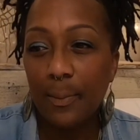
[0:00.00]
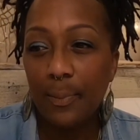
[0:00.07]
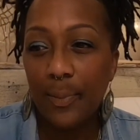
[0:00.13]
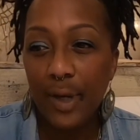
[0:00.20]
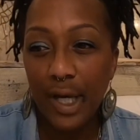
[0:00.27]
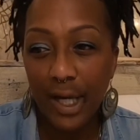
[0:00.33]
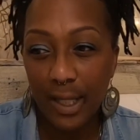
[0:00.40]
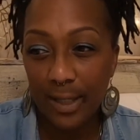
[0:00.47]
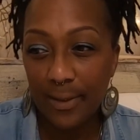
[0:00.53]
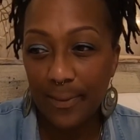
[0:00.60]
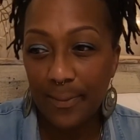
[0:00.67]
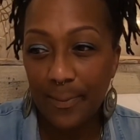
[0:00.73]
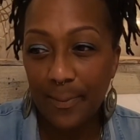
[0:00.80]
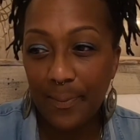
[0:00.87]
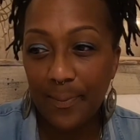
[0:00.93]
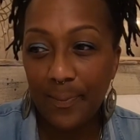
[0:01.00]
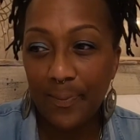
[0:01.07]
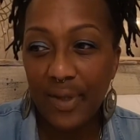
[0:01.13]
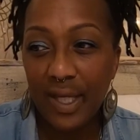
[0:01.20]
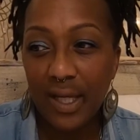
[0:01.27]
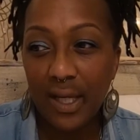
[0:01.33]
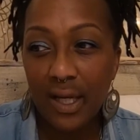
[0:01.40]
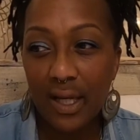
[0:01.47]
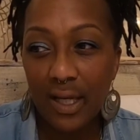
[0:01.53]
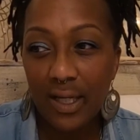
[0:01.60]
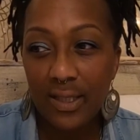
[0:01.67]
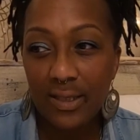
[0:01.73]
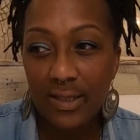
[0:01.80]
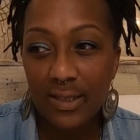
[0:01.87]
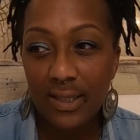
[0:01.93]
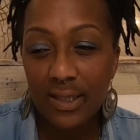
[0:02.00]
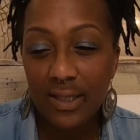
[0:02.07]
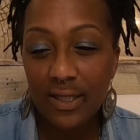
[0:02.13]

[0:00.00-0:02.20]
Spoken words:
But because